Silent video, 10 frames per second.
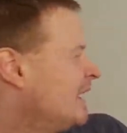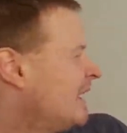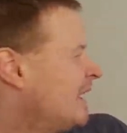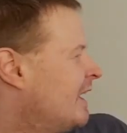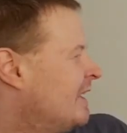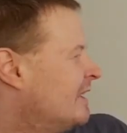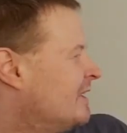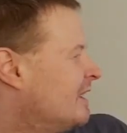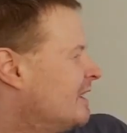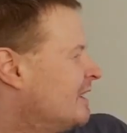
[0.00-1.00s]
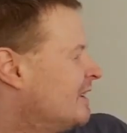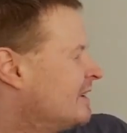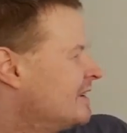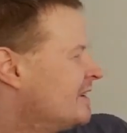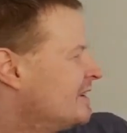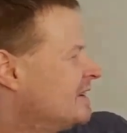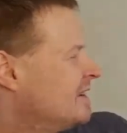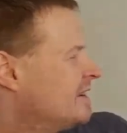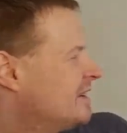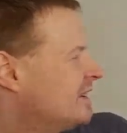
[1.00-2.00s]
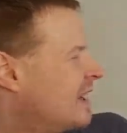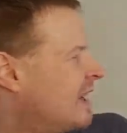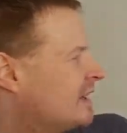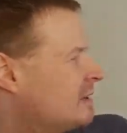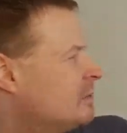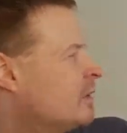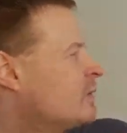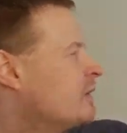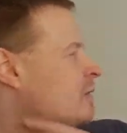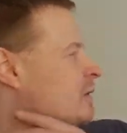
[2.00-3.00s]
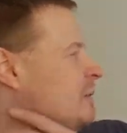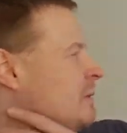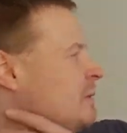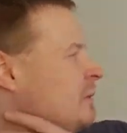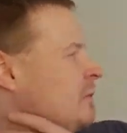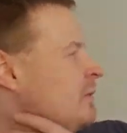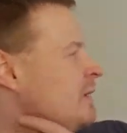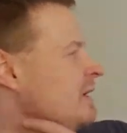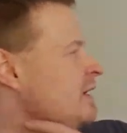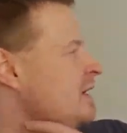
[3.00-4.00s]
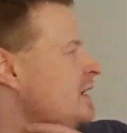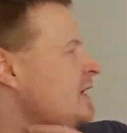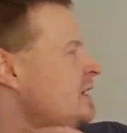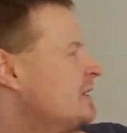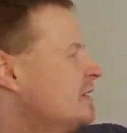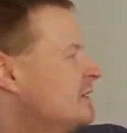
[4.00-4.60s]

And I actually broke that rim at one point, and